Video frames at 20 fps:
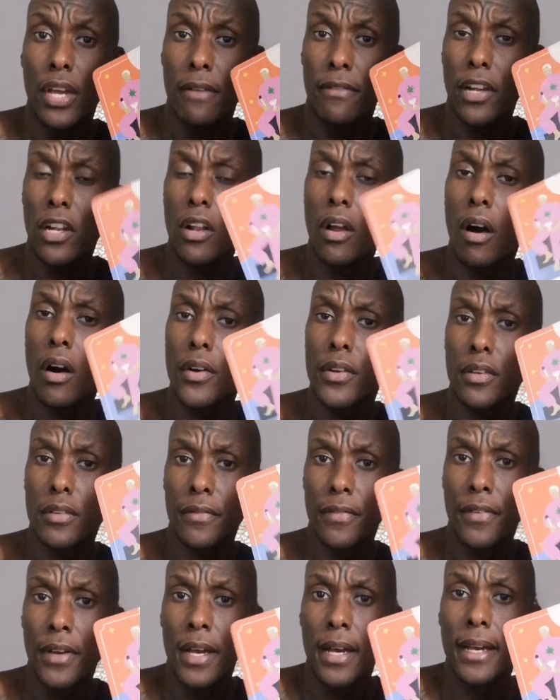have a lot
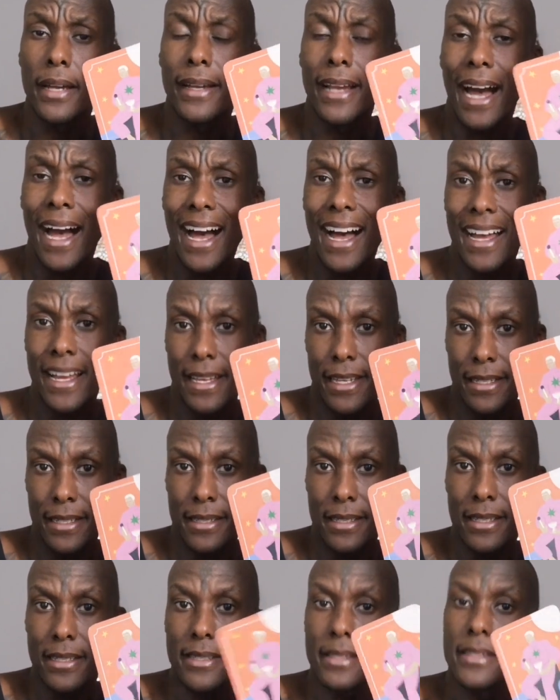of
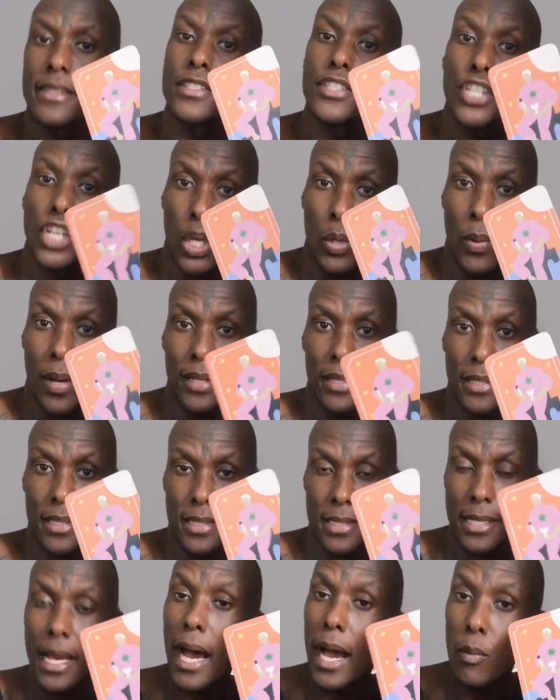guides assisting you at
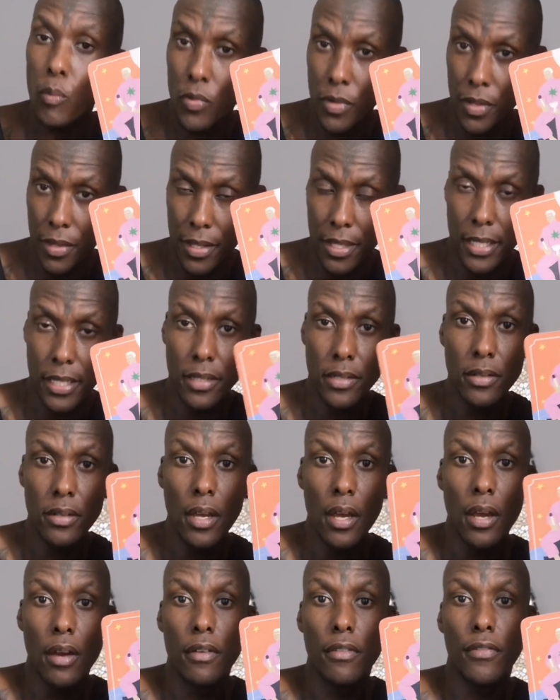this time within,